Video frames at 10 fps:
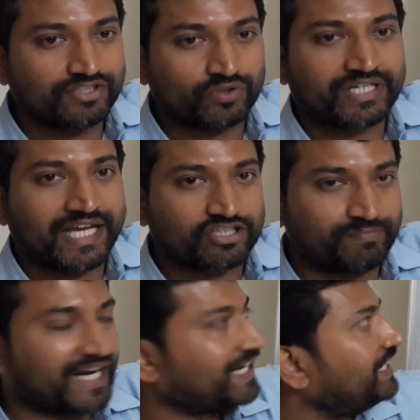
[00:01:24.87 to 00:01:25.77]
your tax
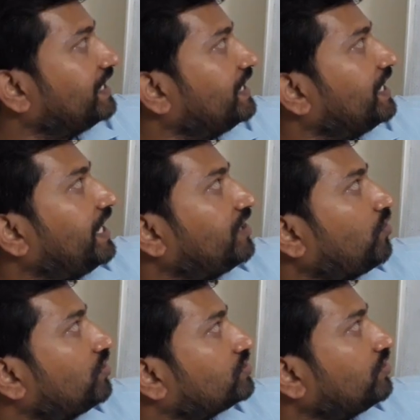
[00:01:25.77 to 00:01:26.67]
bracket, and
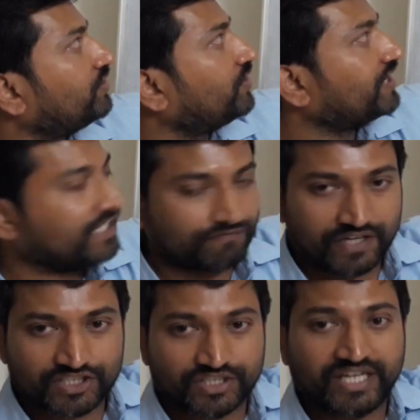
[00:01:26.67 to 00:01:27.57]
also your inflation.